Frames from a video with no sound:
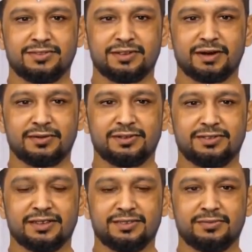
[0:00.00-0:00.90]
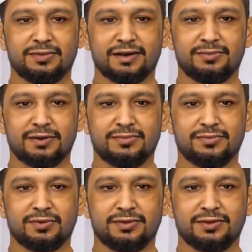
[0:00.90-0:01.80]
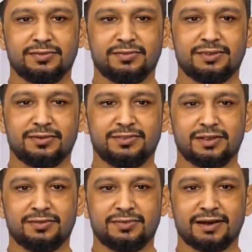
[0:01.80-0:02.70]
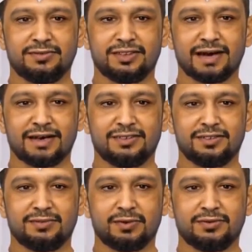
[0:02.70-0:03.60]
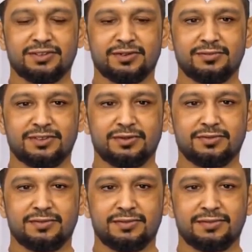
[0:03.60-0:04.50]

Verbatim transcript: To know if she's the right one for you, observe how she acts and what she'll do.